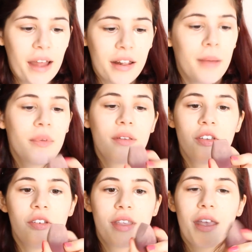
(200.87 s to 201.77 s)
and I'm
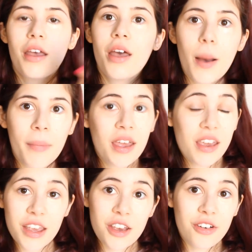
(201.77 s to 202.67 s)
using my
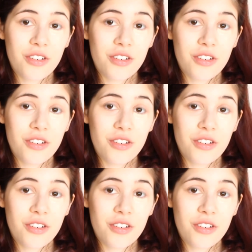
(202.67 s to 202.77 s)
Eco